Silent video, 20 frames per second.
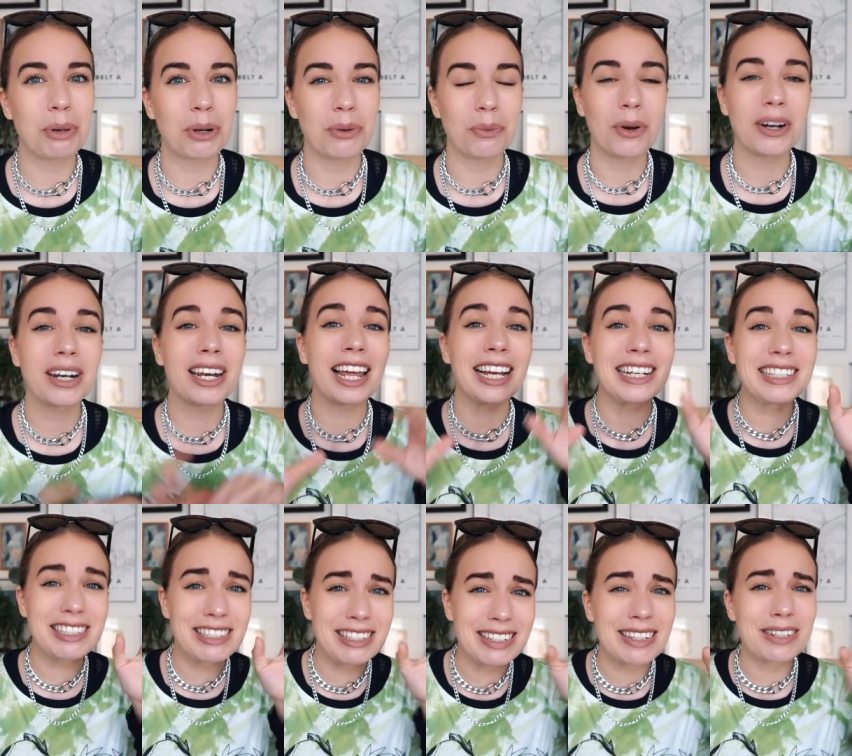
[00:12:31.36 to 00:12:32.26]
But one like
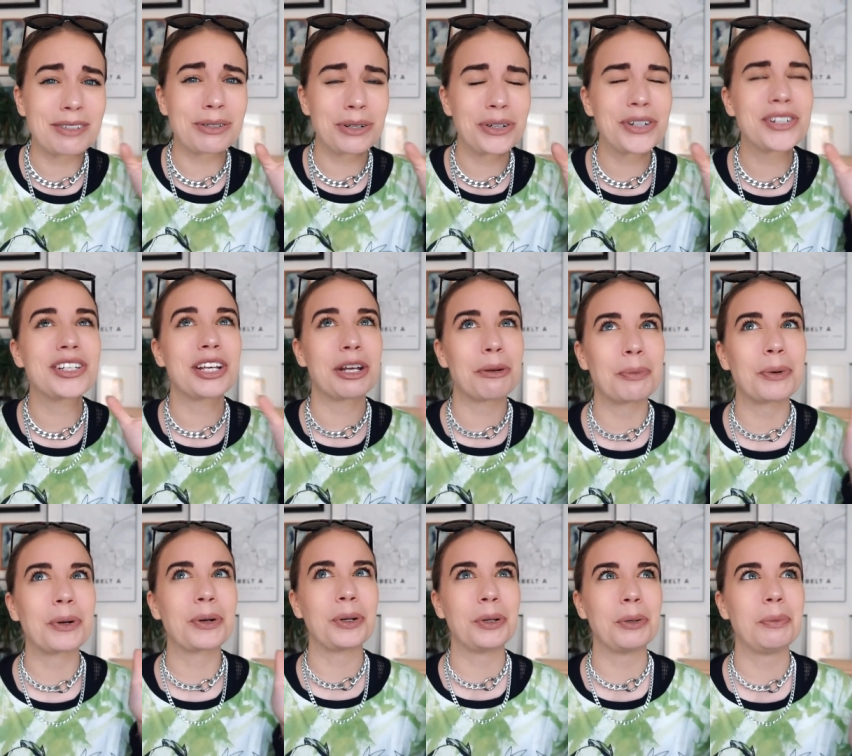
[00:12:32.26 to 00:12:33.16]

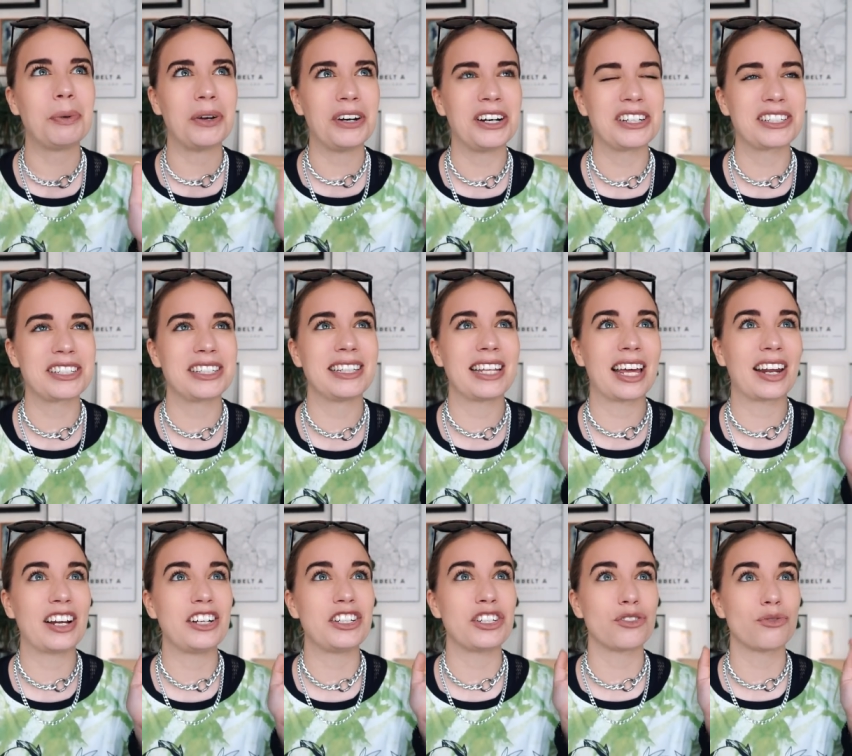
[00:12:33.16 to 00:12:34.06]
stereotypical person that
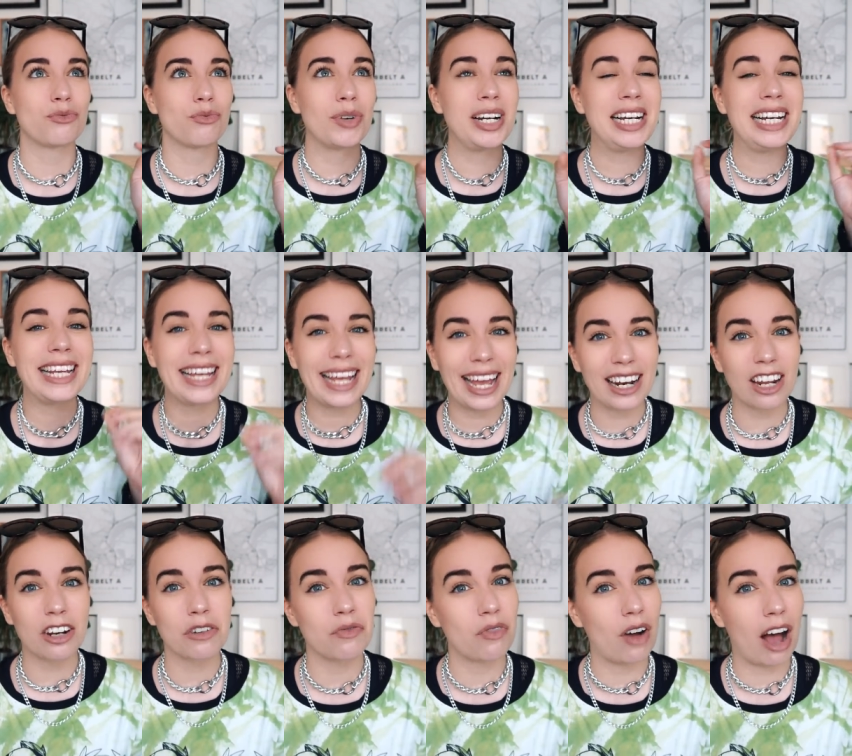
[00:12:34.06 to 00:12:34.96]
I just really
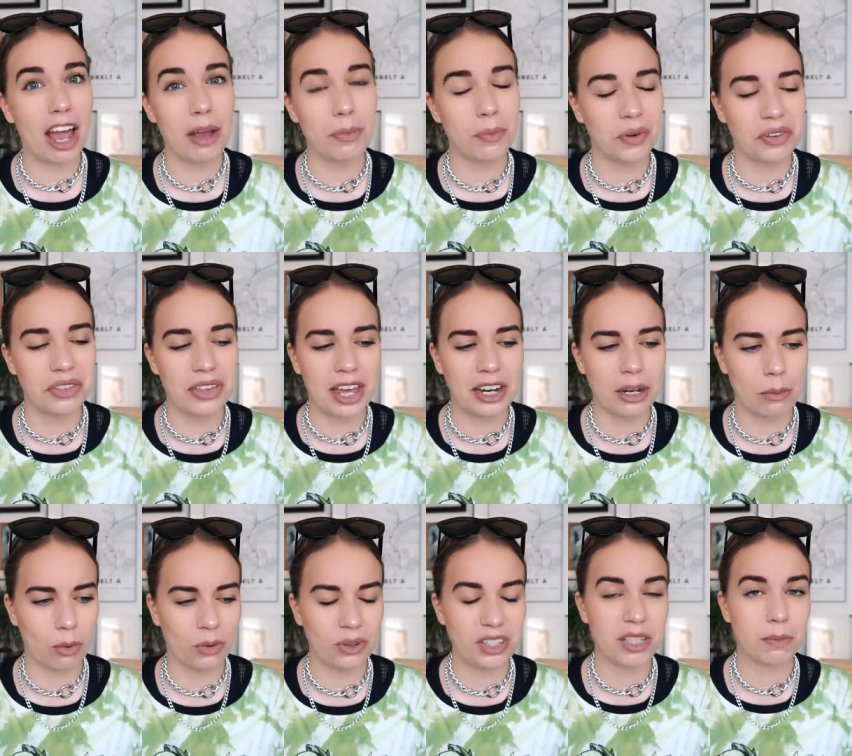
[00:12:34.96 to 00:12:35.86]
cannot vibe with
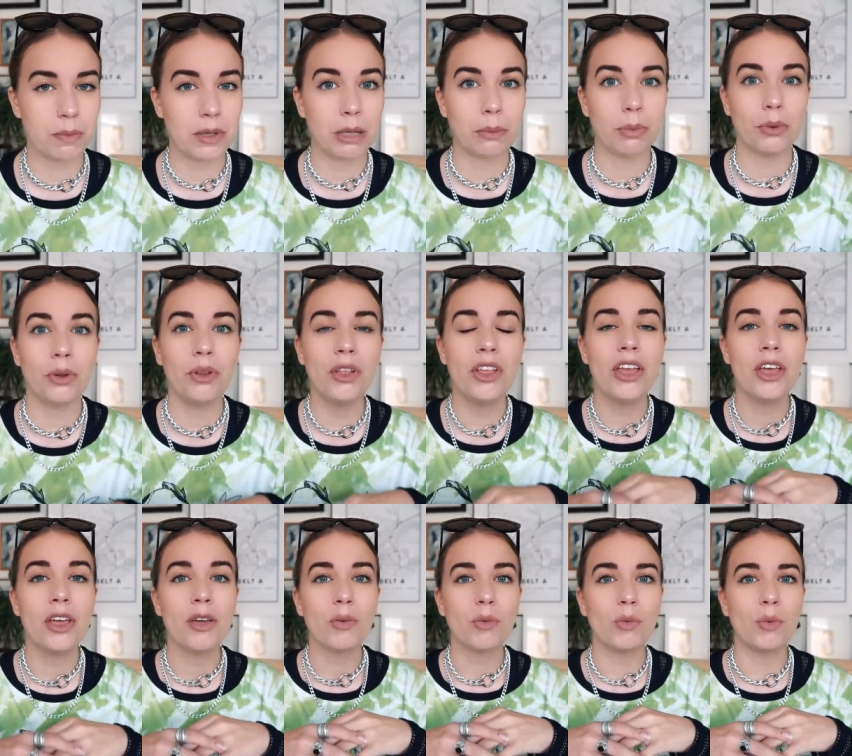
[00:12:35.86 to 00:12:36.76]
anymore is people
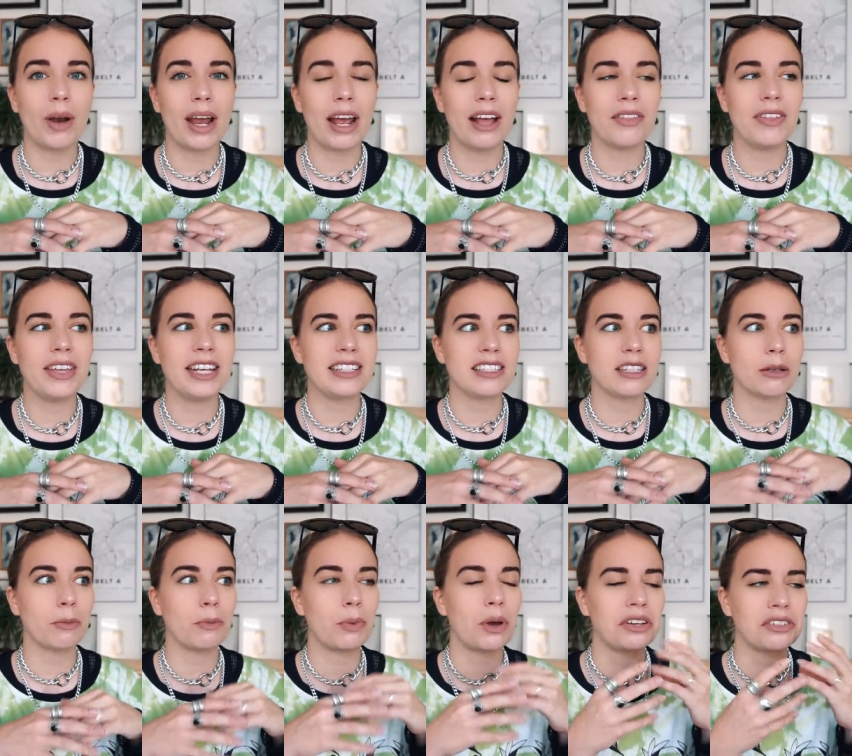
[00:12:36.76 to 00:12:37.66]
where it's
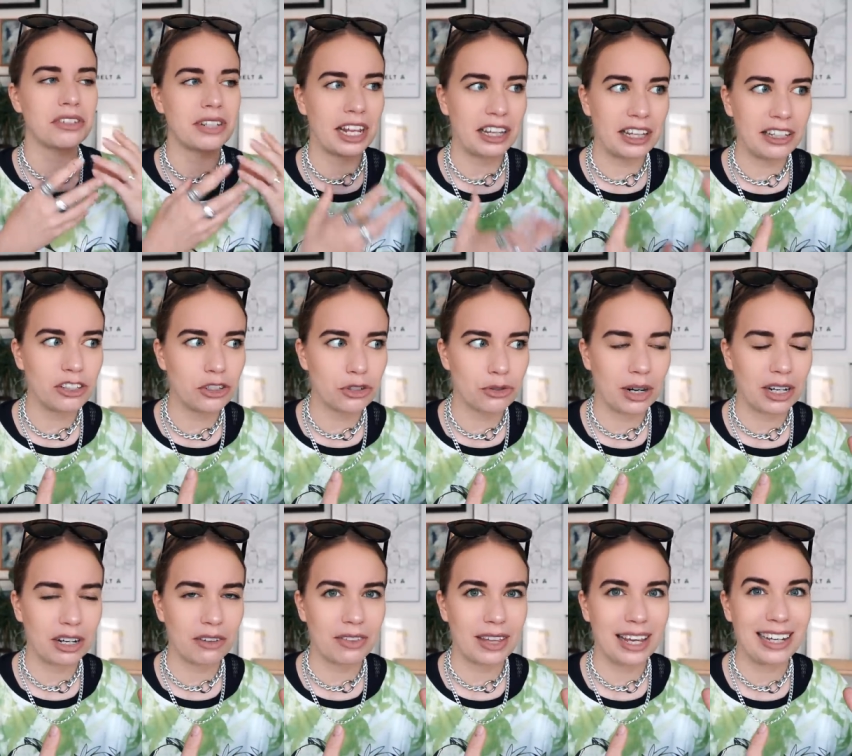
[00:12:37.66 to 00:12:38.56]
a personality
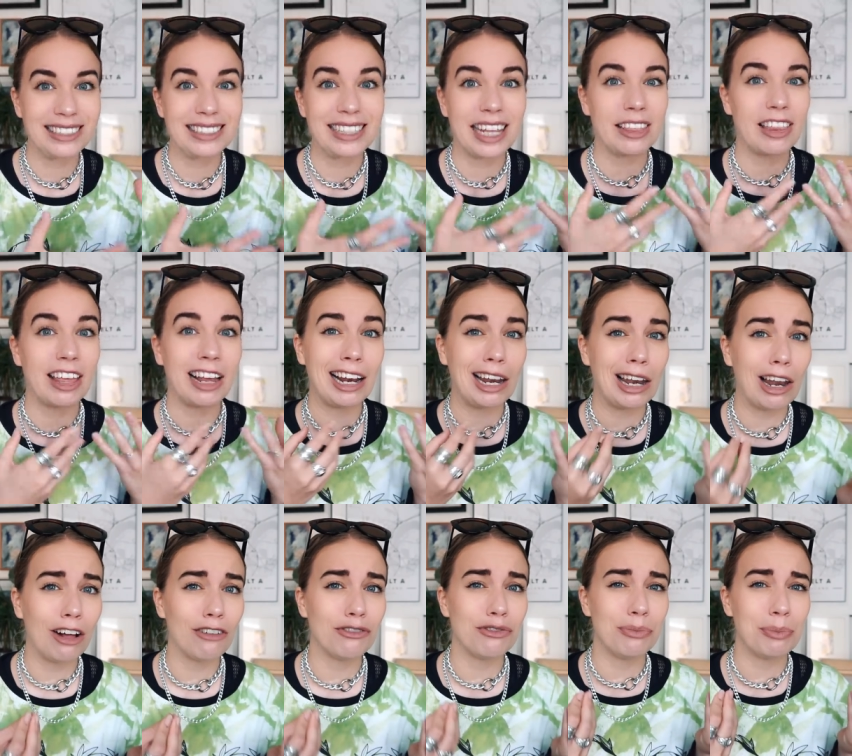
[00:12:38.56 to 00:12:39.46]
trait of theirs that they
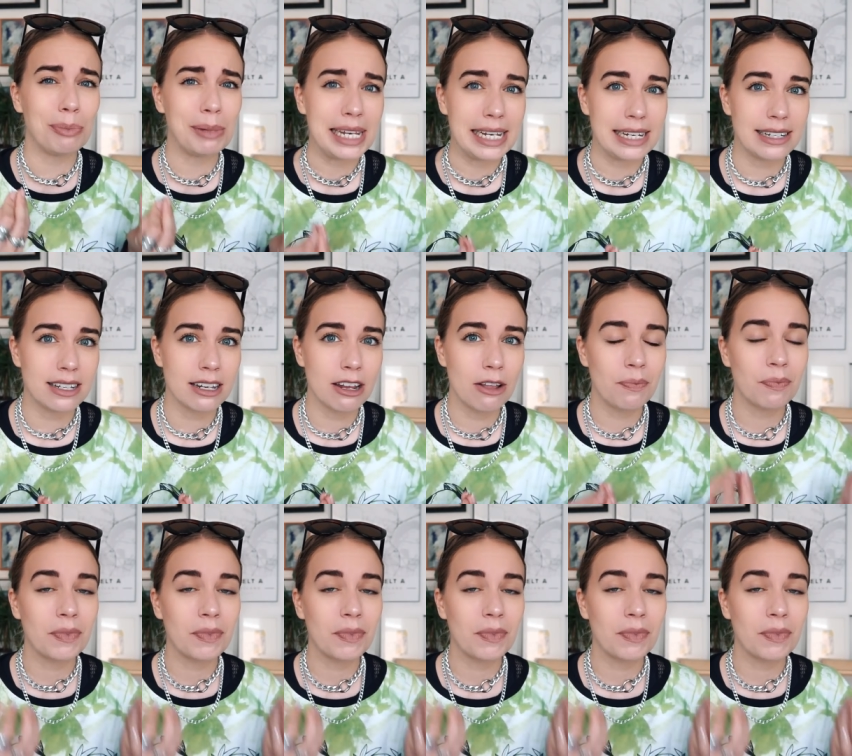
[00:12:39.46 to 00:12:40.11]
love meat.